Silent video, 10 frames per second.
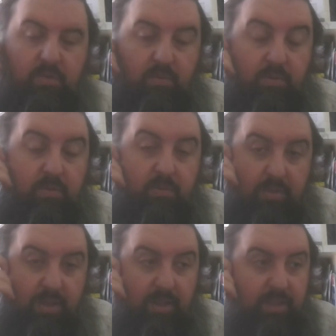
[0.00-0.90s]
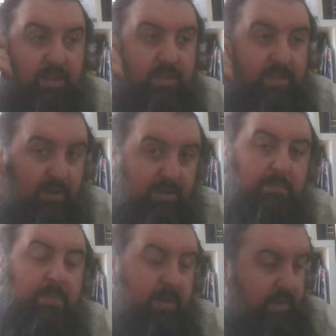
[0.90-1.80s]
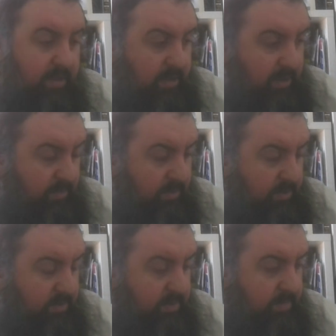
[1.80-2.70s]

called I think Zerampin, I think it was,